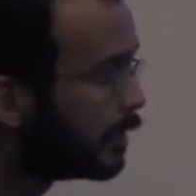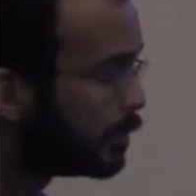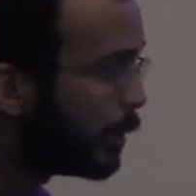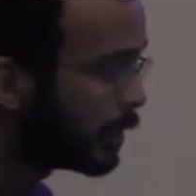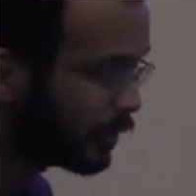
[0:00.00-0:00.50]

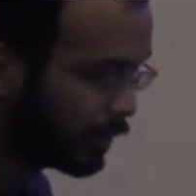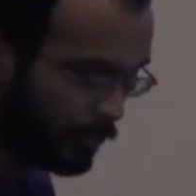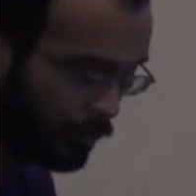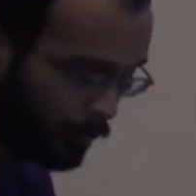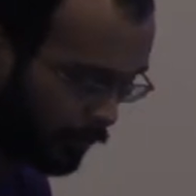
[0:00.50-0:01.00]

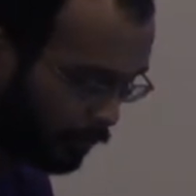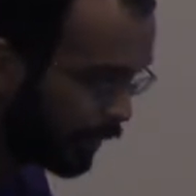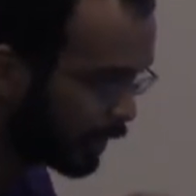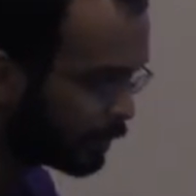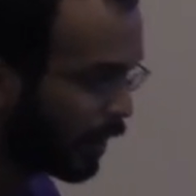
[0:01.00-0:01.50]
especially the
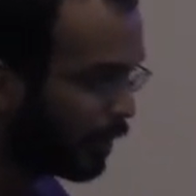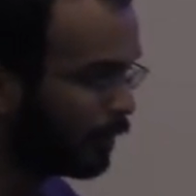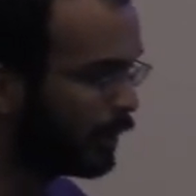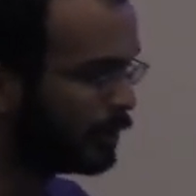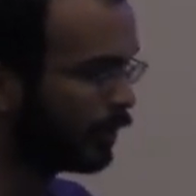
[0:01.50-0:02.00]
biggest
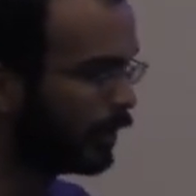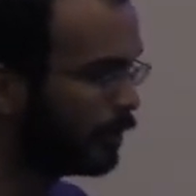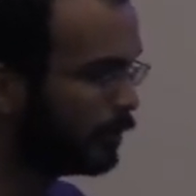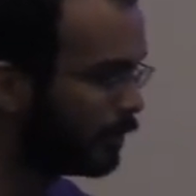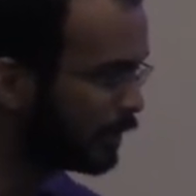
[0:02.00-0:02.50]
problem is you'll end
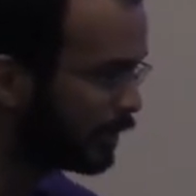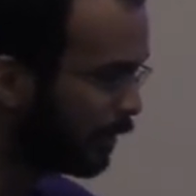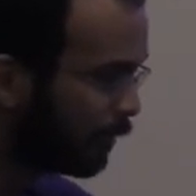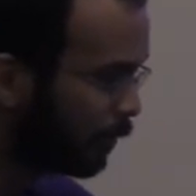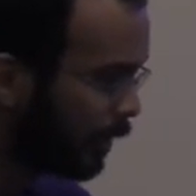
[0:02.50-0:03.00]
up doing
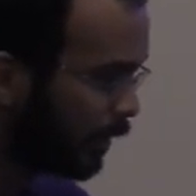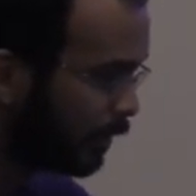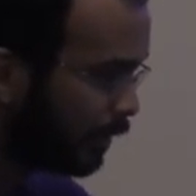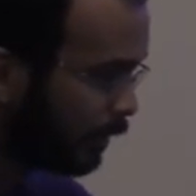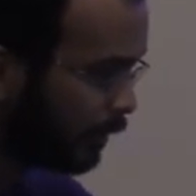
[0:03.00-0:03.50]
stuff
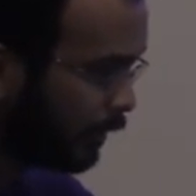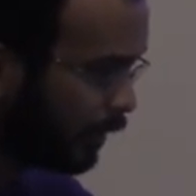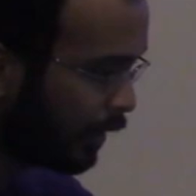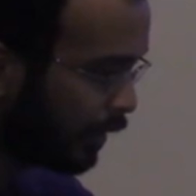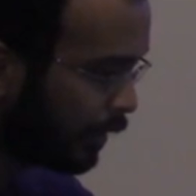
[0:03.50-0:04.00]
with
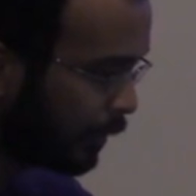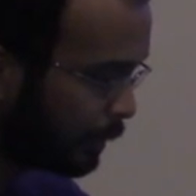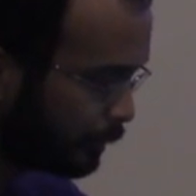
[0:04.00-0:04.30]
the um,